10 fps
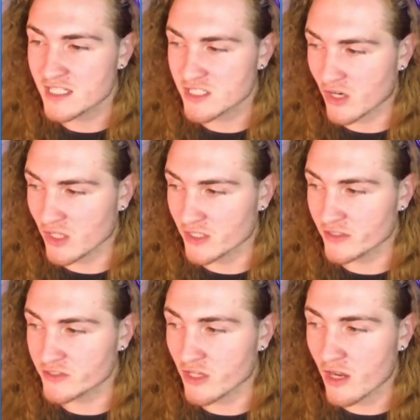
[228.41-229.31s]

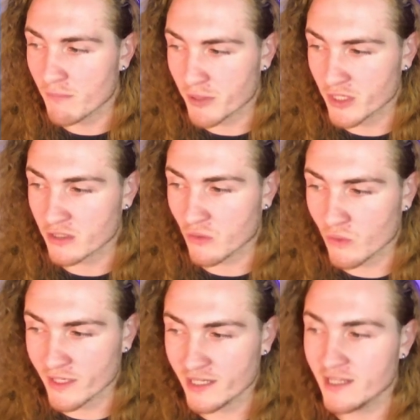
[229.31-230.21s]
dollars per
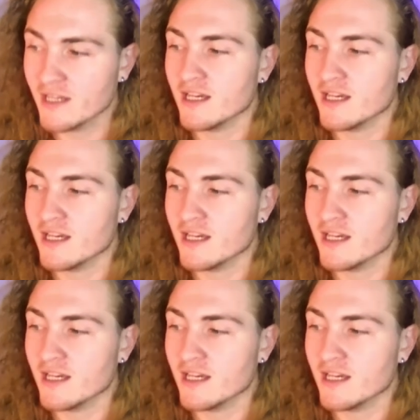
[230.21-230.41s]
coin.